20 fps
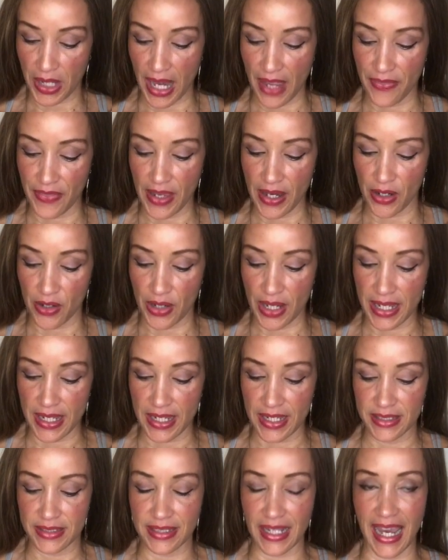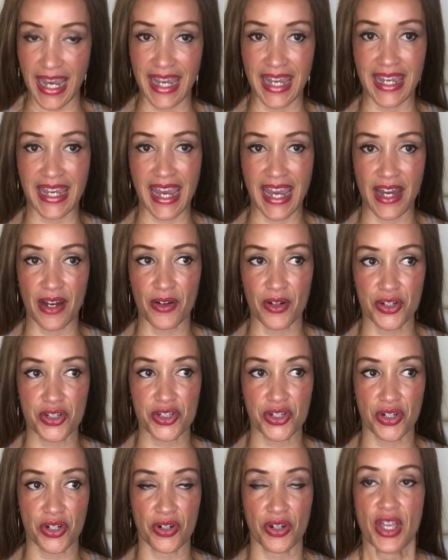And there is a
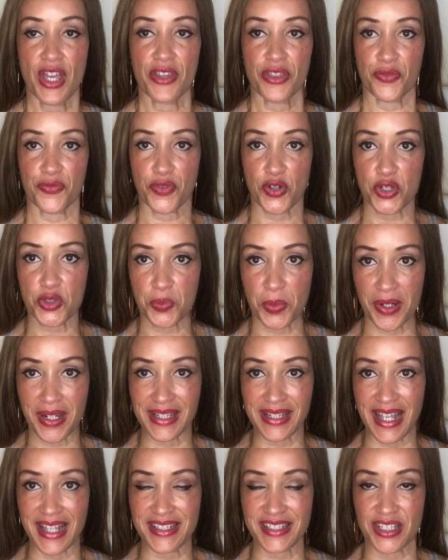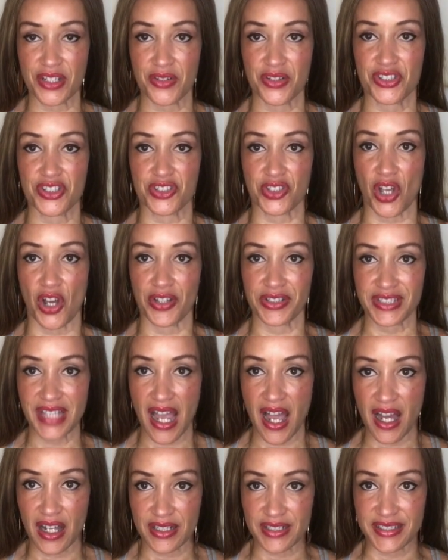character, the first book in that series is called
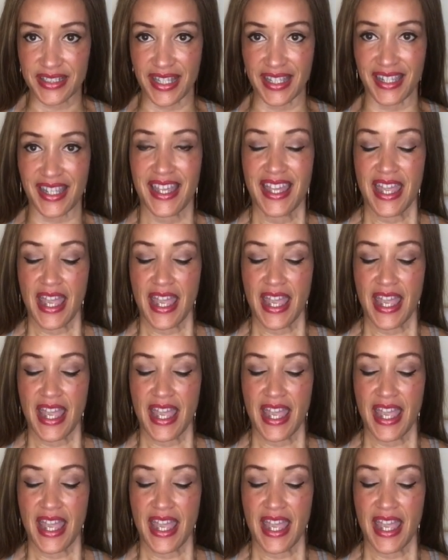Toxic.